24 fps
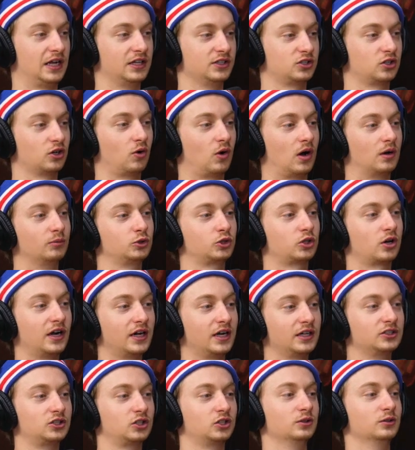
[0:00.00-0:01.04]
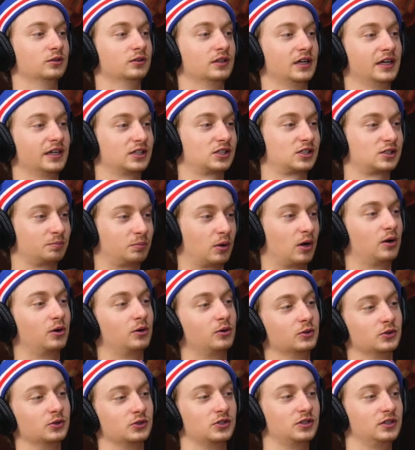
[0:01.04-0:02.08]
and so I'm trying to
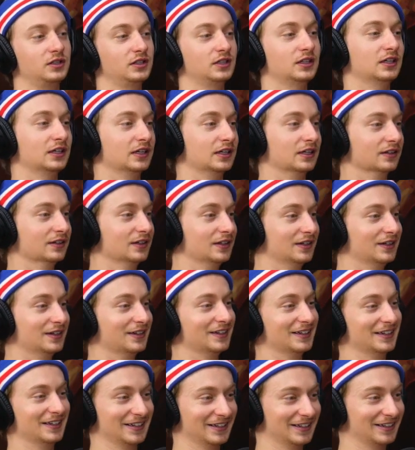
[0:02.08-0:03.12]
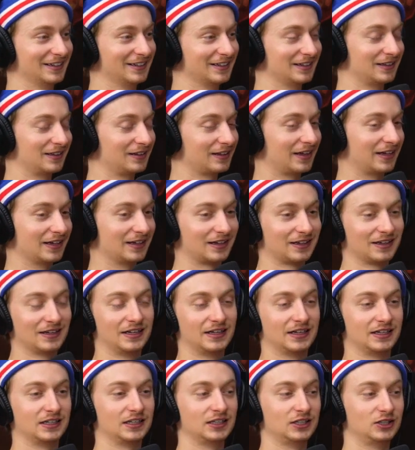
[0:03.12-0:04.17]
expose the like
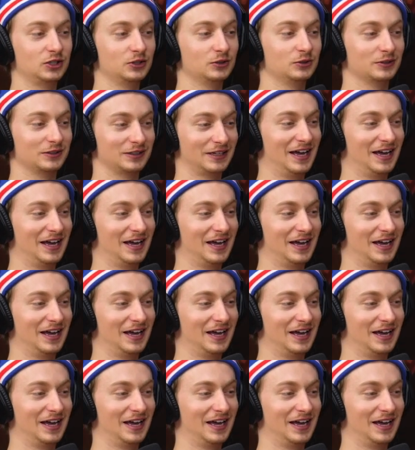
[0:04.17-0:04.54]
you.